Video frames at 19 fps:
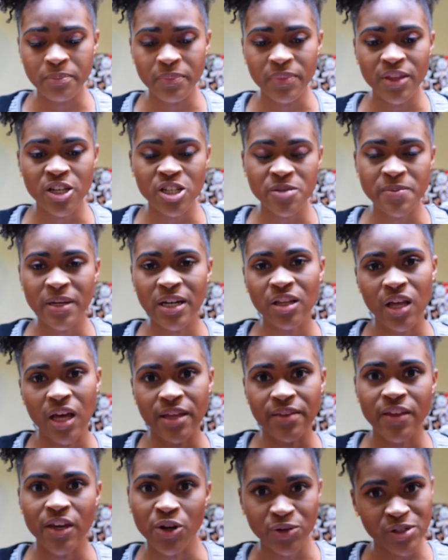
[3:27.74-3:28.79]
there's
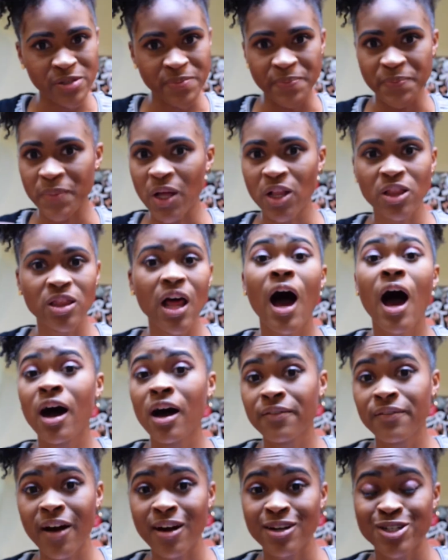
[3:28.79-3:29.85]
a lot
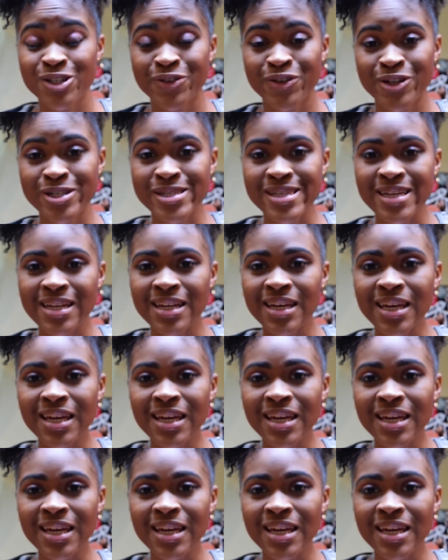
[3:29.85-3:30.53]
of controversy.